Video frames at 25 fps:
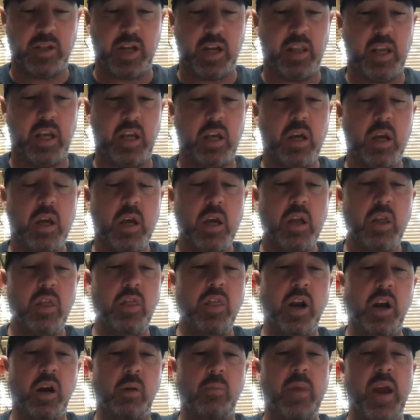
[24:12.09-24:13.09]
I think
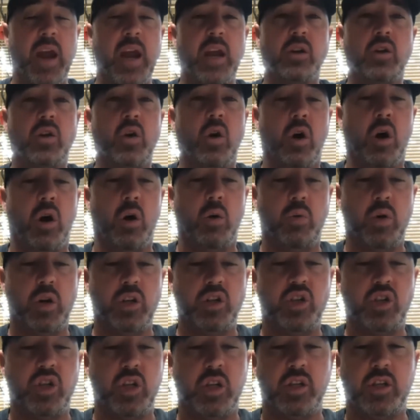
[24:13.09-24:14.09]
their main goal
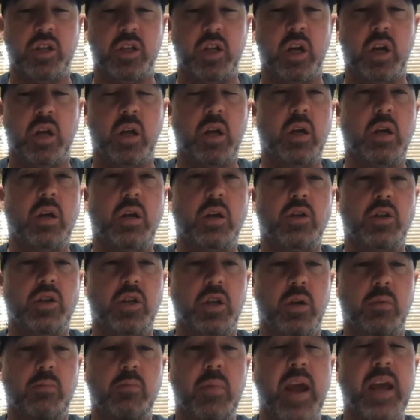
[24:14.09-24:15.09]
was just to
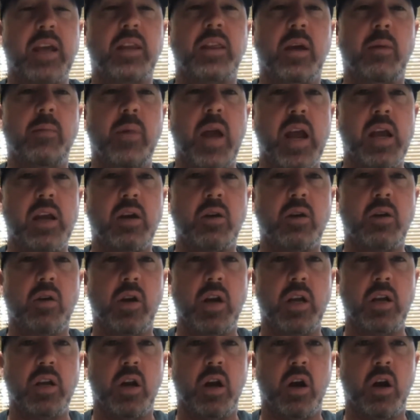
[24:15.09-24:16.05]
make them angry.